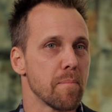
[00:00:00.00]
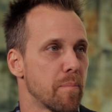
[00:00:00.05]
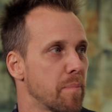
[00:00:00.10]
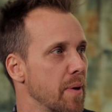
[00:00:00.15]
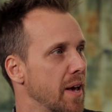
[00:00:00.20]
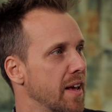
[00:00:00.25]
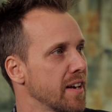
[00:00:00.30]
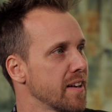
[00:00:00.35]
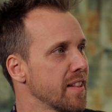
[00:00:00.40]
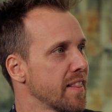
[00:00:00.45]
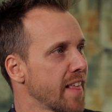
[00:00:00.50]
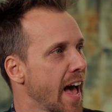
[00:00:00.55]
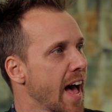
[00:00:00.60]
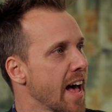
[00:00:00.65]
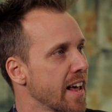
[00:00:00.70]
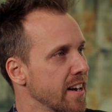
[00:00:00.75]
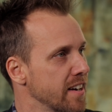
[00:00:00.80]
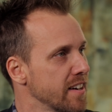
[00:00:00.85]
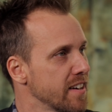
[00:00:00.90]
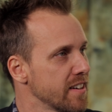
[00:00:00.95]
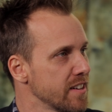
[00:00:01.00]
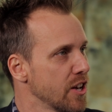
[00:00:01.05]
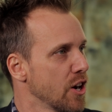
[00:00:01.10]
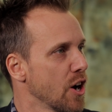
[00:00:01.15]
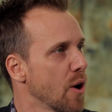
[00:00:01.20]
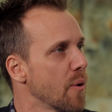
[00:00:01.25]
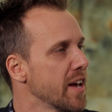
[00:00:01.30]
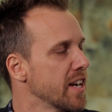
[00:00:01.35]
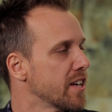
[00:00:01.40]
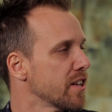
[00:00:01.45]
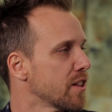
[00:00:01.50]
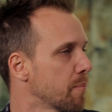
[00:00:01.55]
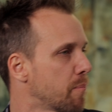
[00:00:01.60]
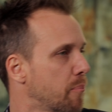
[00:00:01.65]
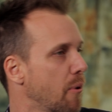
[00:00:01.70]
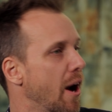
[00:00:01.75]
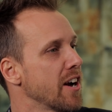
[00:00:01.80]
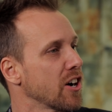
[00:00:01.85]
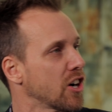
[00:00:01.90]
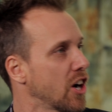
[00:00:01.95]
been that you know into the
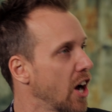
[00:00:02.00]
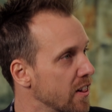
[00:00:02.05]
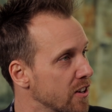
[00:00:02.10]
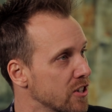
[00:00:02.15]
brighter this